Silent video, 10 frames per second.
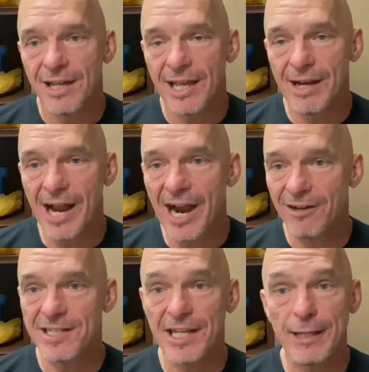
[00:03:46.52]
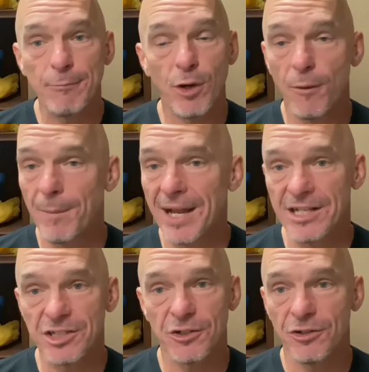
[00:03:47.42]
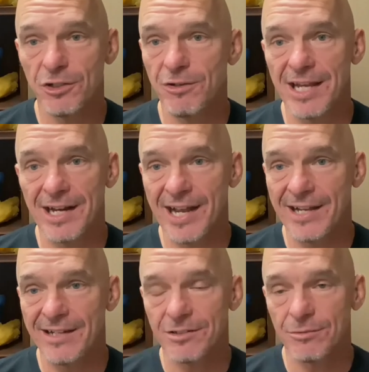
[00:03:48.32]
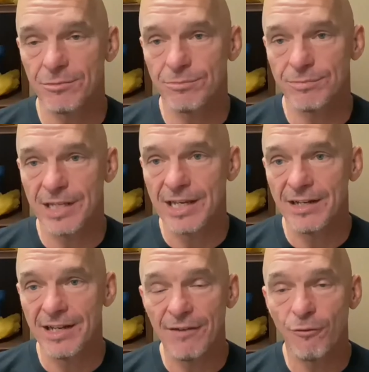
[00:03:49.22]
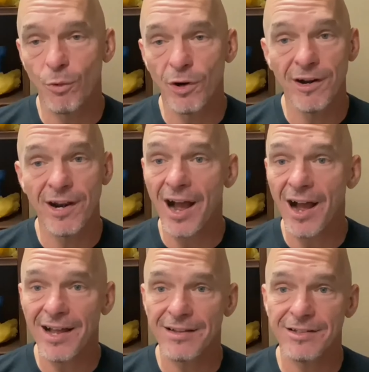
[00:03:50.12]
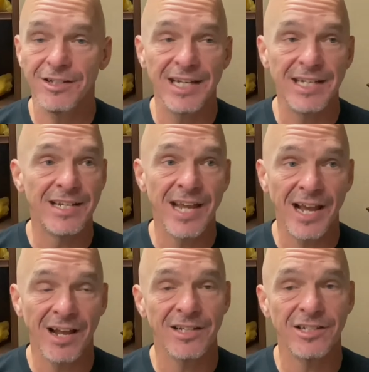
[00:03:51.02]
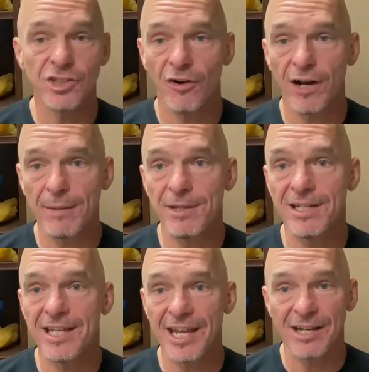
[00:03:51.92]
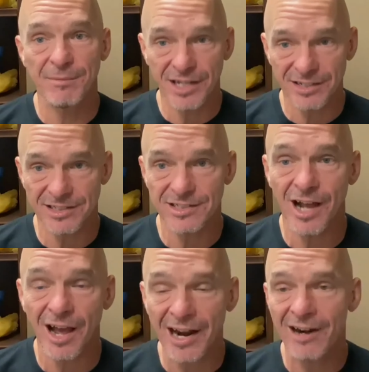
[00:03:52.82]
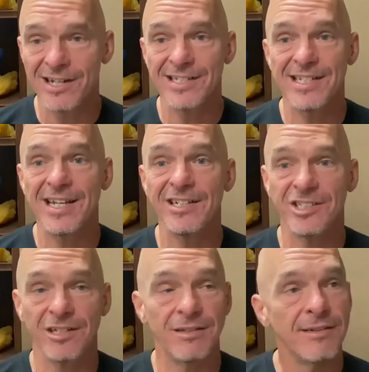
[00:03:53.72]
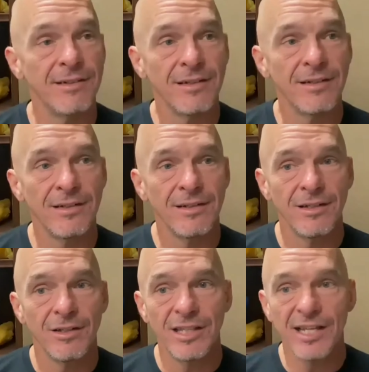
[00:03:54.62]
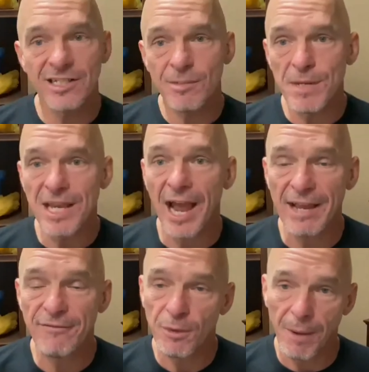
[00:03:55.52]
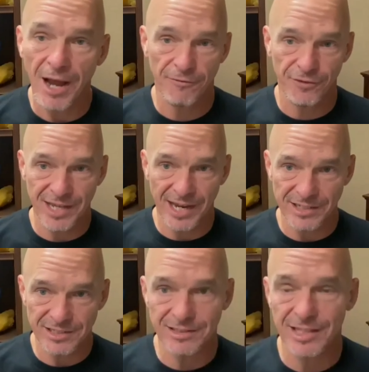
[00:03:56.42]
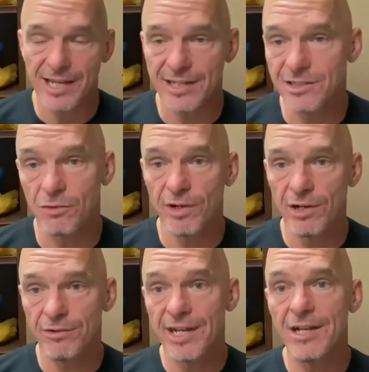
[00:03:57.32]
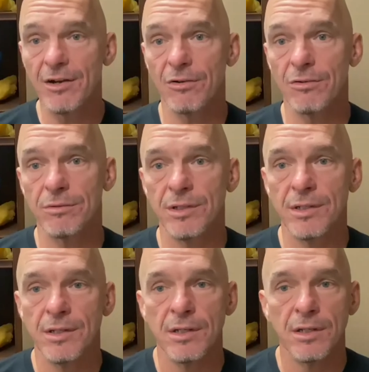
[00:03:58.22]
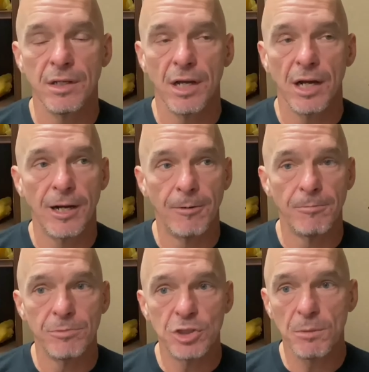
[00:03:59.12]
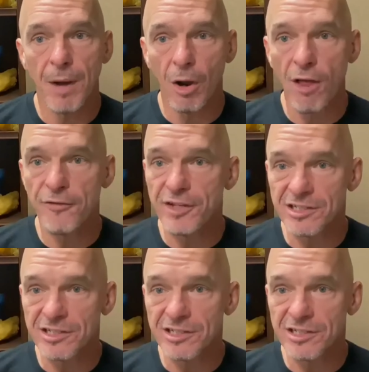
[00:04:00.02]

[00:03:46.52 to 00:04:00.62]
and our team will make sure you get an answer. And if we're not, you need to yell and scream and kick because it's not our intention. This behavior modification thing is a real deal. Um, Shibboleth